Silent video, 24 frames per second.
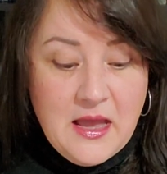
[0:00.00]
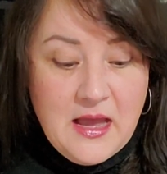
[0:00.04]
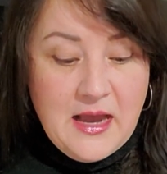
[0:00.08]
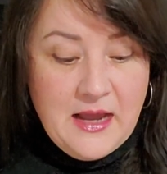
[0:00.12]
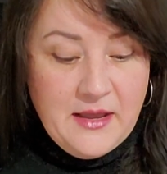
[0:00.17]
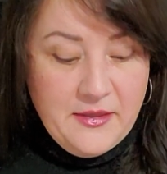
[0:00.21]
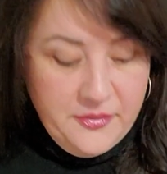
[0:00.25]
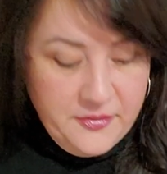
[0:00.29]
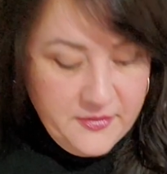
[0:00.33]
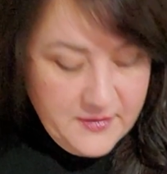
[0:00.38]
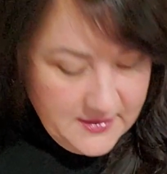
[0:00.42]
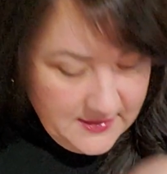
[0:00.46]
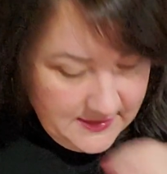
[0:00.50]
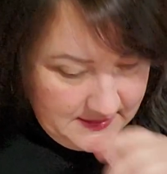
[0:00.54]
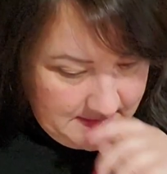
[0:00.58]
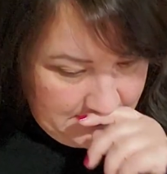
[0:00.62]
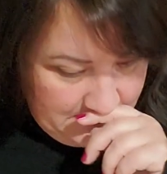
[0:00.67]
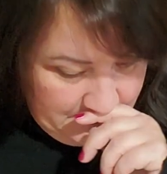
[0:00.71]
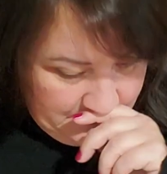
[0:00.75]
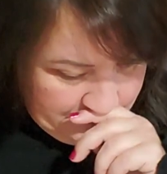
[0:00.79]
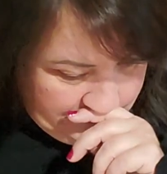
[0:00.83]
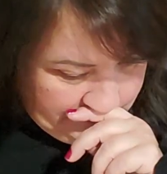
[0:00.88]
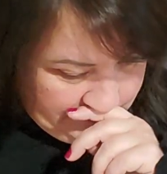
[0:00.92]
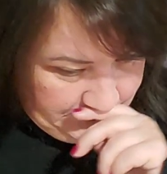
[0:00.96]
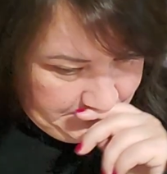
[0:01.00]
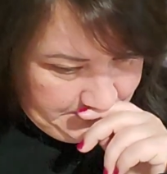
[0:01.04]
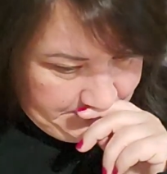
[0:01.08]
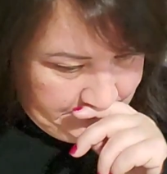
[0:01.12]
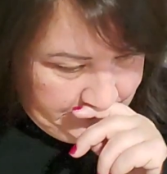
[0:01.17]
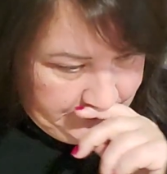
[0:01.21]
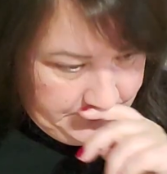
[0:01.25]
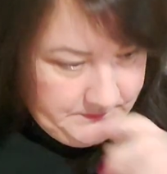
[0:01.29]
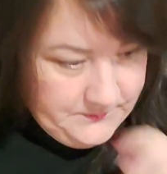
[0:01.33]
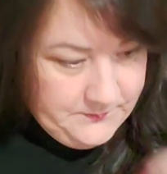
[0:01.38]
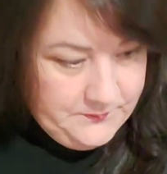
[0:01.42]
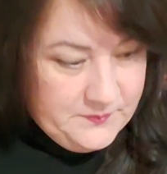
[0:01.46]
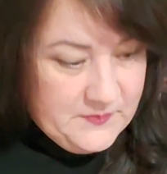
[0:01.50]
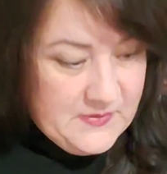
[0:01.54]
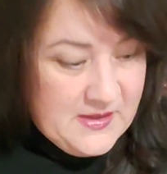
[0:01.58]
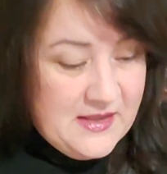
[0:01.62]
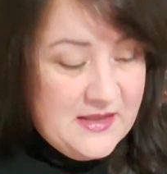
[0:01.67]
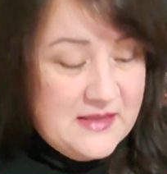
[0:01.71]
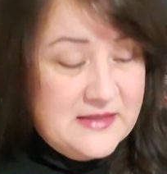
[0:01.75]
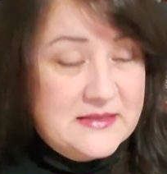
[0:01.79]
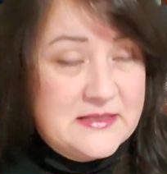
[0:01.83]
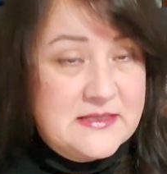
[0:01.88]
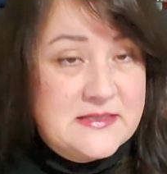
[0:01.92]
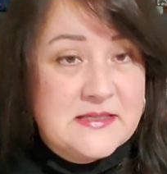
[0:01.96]
I think
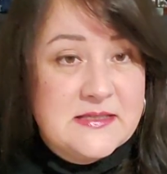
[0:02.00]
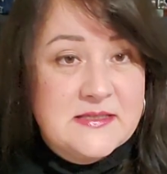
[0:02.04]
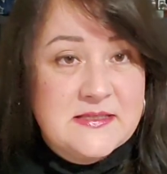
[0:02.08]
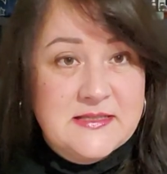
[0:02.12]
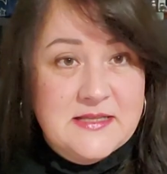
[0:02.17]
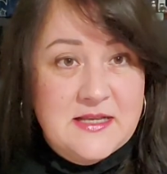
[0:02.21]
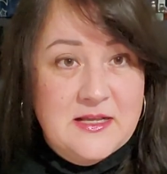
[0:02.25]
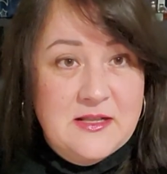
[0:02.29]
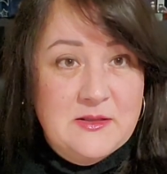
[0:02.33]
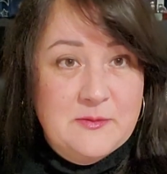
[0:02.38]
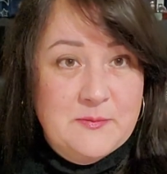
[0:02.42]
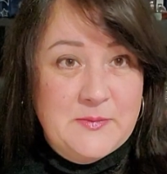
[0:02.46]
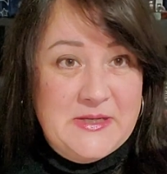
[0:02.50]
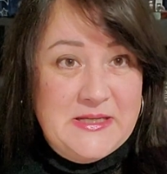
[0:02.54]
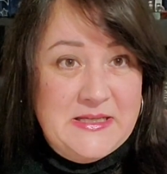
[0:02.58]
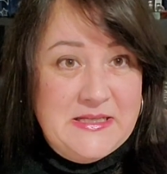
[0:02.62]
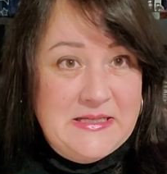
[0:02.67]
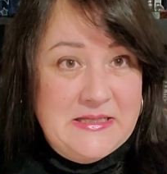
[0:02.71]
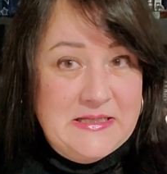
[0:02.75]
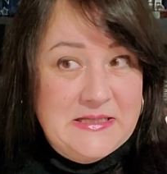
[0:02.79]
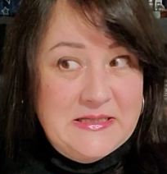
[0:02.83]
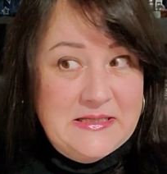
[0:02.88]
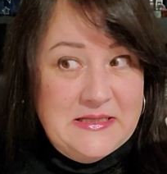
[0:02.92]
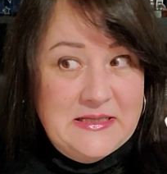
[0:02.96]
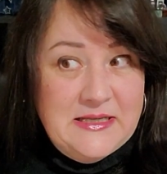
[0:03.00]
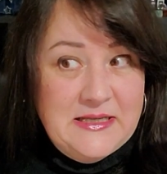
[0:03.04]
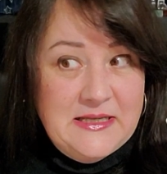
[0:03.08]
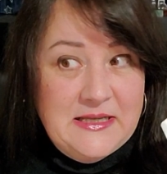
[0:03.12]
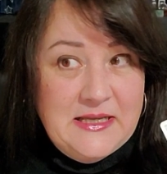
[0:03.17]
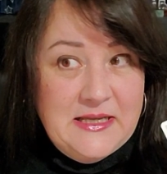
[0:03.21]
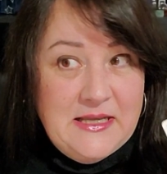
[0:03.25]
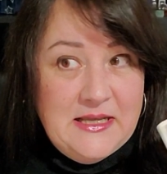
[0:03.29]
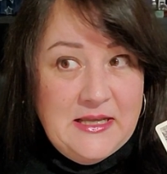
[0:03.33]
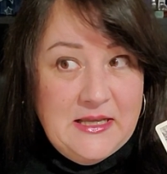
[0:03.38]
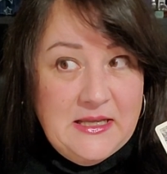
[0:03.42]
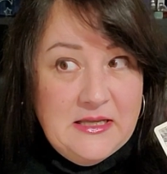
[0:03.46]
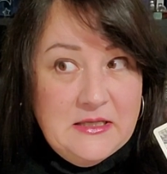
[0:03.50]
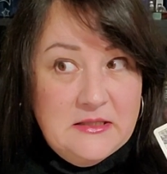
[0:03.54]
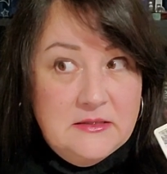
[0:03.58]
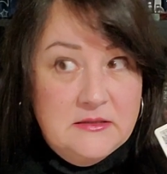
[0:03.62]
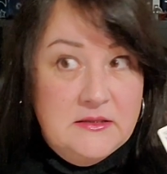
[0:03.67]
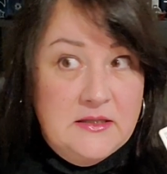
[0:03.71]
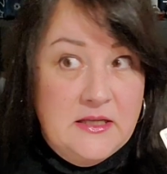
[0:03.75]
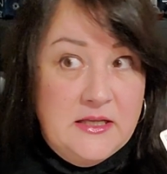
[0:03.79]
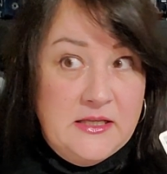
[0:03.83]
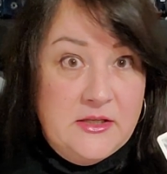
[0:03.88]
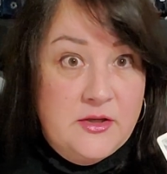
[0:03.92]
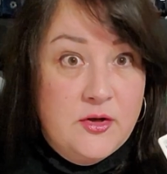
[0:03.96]
this is telling me,
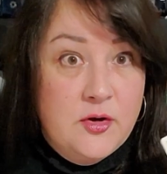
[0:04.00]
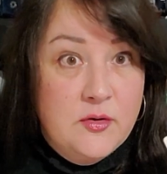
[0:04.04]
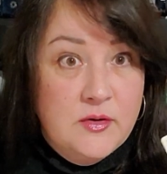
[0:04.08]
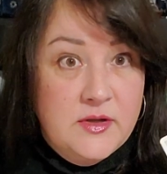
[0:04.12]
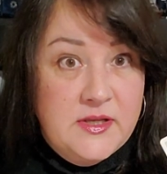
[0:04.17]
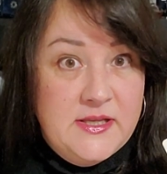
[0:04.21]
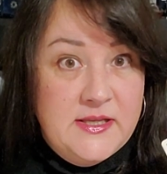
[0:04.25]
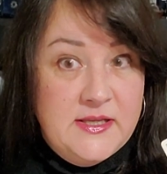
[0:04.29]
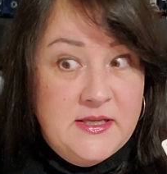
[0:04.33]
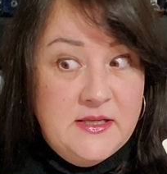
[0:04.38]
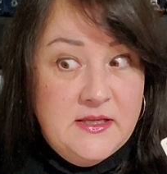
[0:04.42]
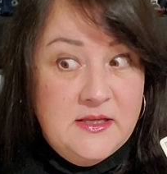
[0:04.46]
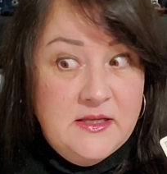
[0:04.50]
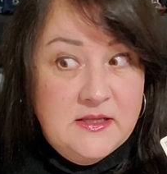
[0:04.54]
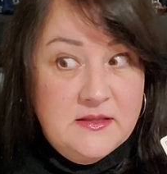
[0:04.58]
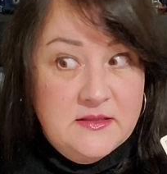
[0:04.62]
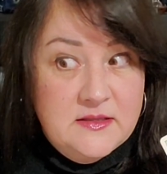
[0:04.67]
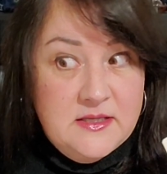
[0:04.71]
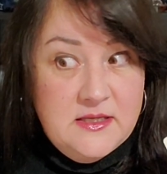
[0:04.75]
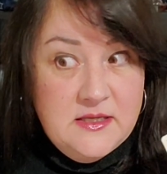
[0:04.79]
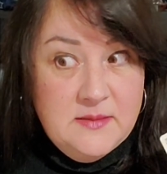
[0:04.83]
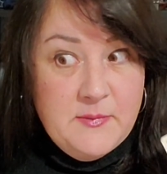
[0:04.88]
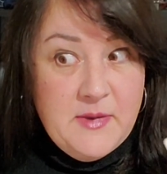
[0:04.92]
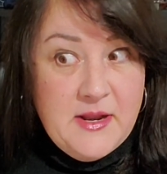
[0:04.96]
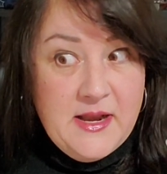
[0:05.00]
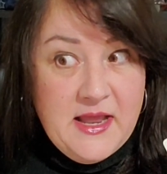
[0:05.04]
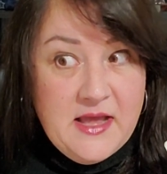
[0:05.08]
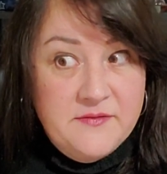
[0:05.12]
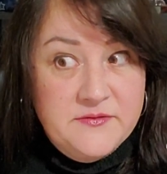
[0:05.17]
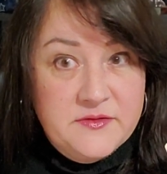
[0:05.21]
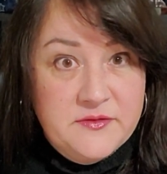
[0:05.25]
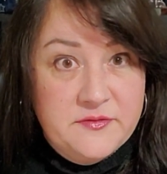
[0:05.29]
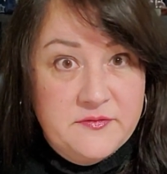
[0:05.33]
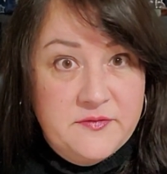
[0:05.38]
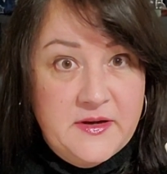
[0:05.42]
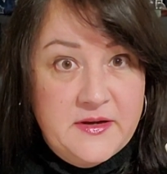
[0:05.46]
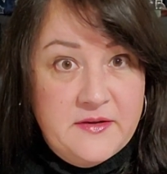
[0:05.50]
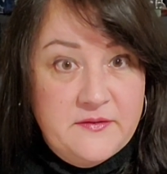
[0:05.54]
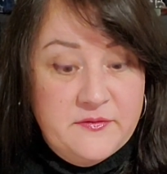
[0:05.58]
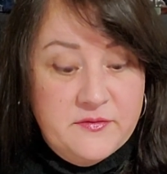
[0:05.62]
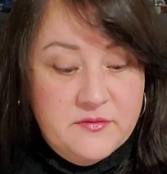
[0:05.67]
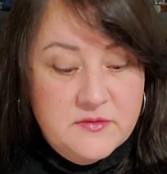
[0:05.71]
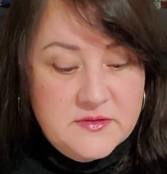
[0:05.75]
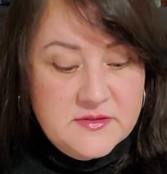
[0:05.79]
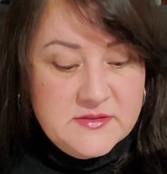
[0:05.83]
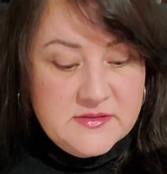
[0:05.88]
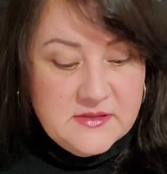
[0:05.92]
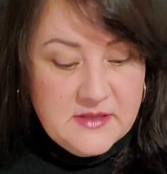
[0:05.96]
you know, he might have to fight
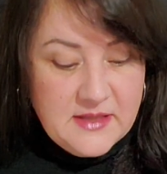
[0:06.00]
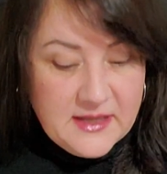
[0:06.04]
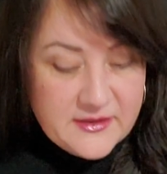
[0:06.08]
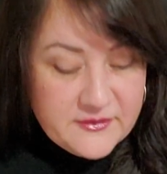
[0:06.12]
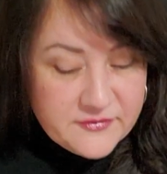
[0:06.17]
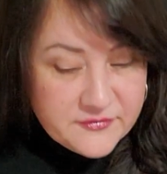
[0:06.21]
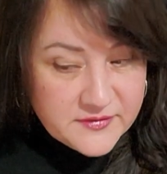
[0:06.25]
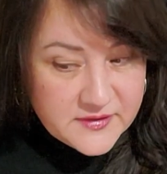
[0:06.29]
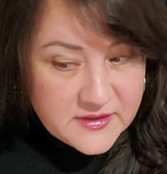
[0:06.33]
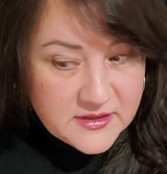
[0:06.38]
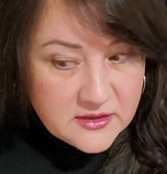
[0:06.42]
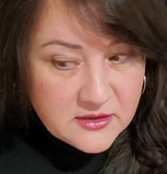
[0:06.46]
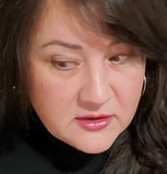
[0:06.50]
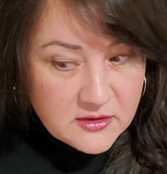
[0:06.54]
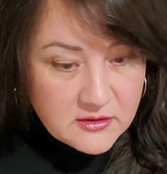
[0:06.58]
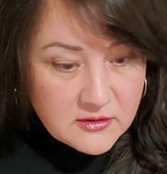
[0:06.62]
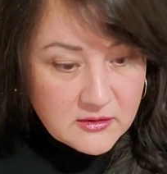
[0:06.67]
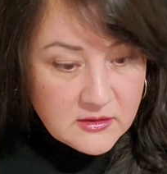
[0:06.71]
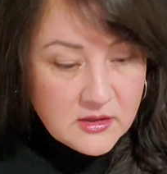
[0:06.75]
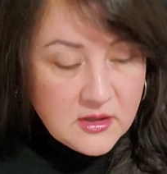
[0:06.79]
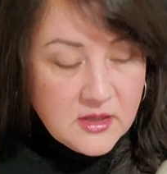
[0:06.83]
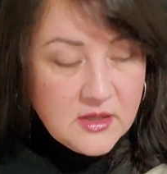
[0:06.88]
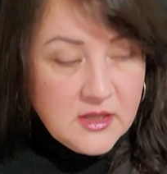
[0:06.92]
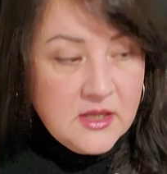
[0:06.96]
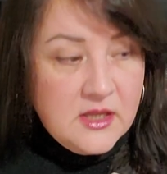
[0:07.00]
for his life here.